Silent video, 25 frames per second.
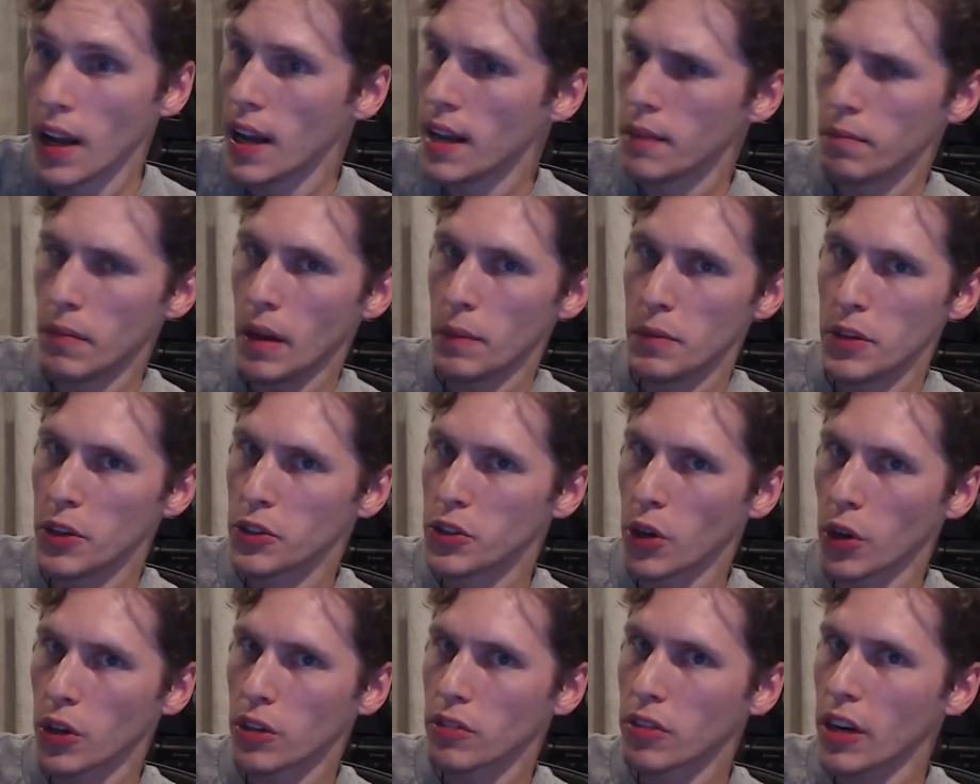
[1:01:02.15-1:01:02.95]
Maybe you
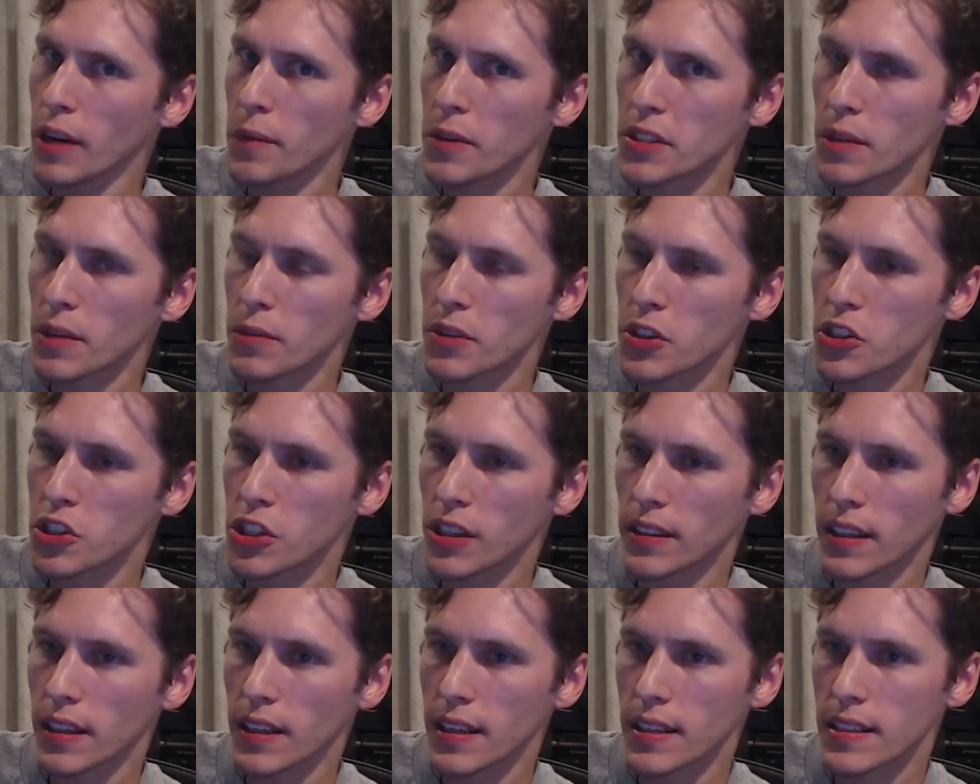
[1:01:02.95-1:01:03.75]
don't agree with some of the
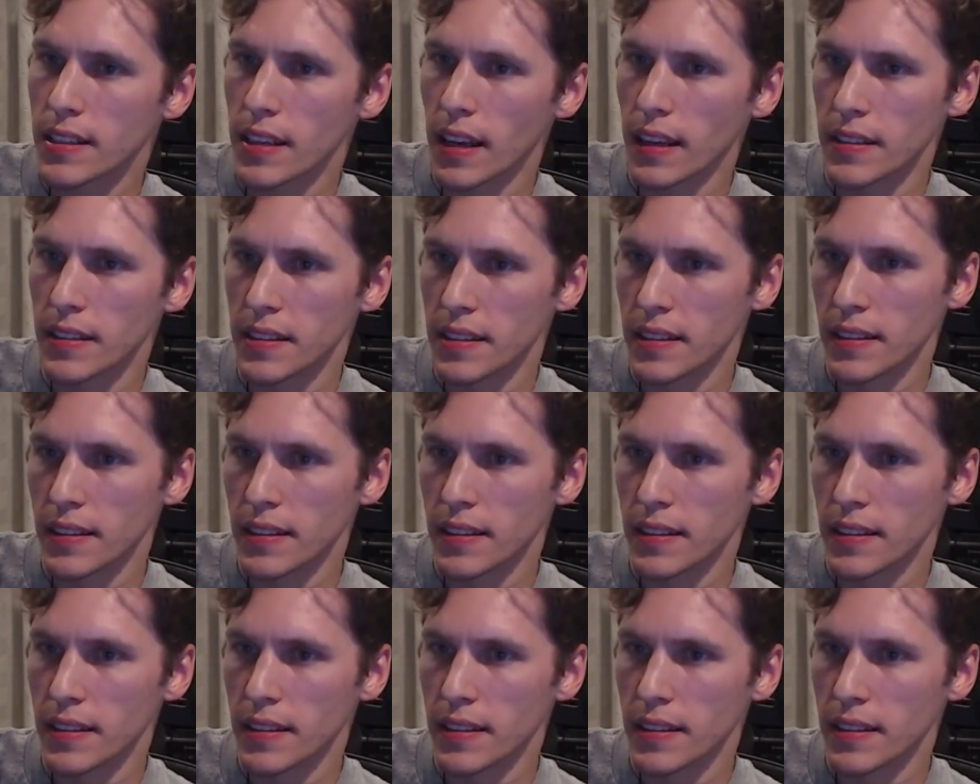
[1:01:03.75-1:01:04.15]
shit that he says.